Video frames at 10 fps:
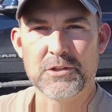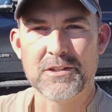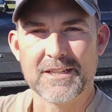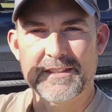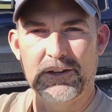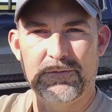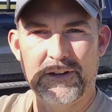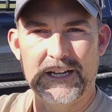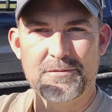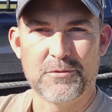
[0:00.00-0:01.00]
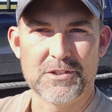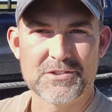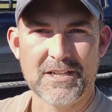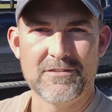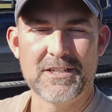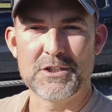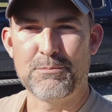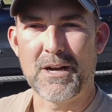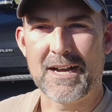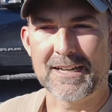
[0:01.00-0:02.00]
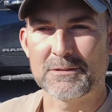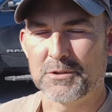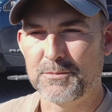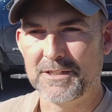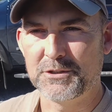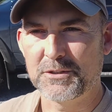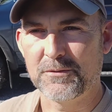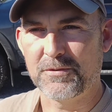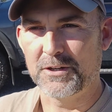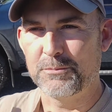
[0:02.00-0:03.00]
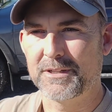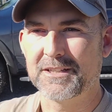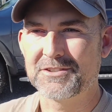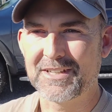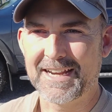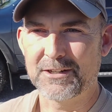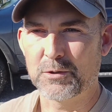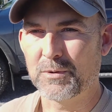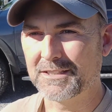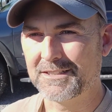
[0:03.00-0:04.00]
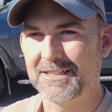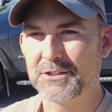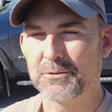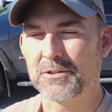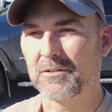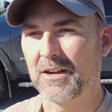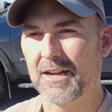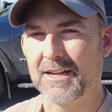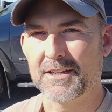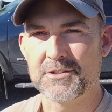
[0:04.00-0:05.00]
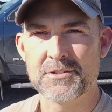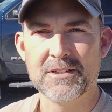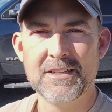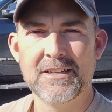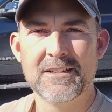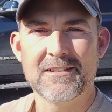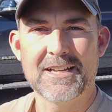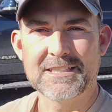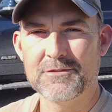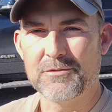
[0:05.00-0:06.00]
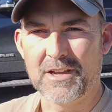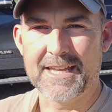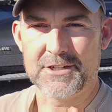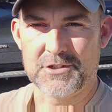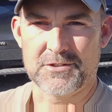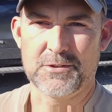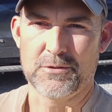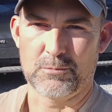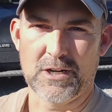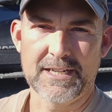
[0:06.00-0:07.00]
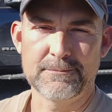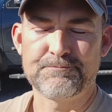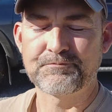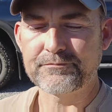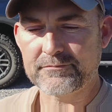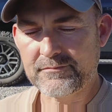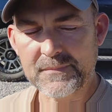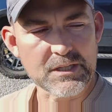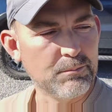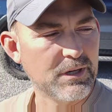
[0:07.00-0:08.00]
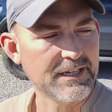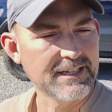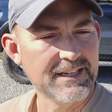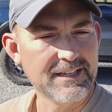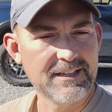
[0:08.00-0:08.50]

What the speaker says: you can get that 5-foot 7-inch box, which means you can fit them in the standard residential garage. Lots of advantages to them, right? But